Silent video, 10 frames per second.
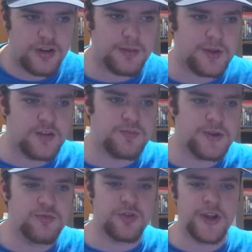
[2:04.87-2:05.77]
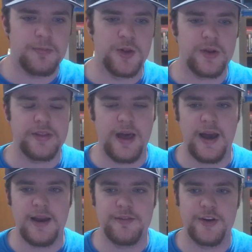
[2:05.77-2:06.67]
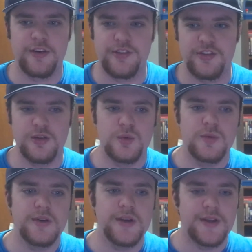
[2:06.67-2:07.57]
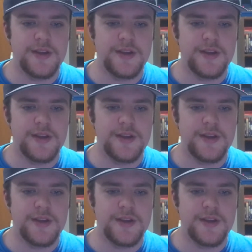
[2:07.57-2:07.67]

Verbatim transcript: and I'm gonna be re-uploading that very soon.